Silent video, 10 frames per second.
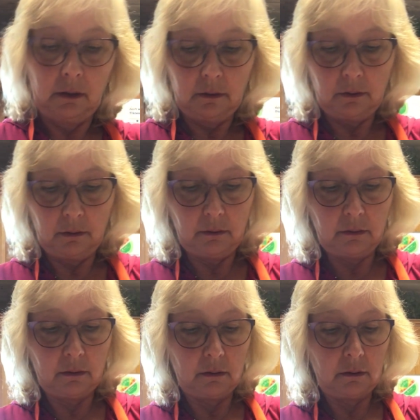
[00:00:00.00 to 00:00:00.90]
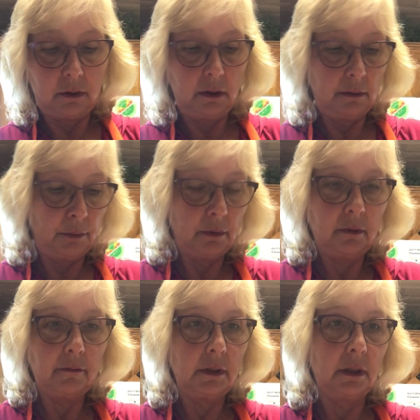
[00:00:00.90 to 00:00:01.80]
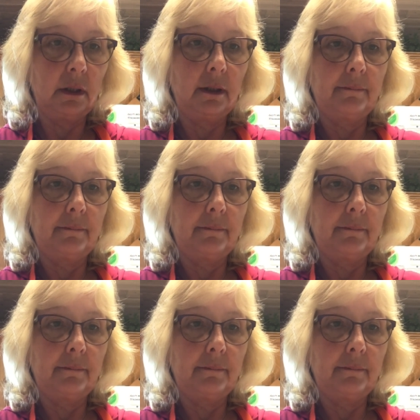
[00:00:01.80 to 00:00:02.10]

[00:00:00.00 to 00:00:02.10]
So there's a teaspoon of vanilla.